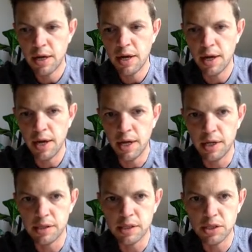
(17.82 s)

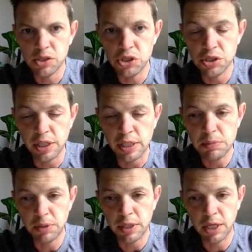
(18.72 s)
and just
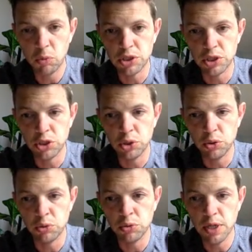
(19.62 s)
explain what to do.
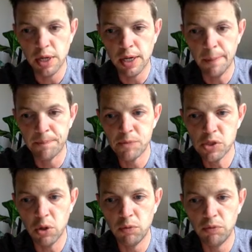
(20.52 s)
So
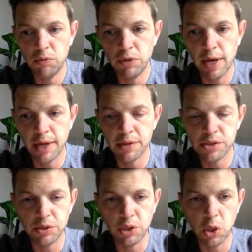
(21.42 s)
hopefully that will answer
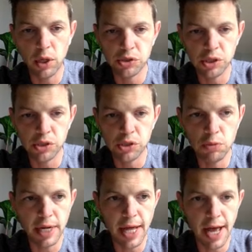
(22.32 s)
any questions you
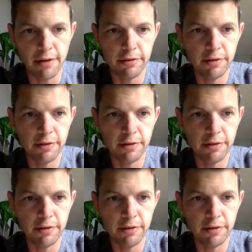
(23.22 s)
might have.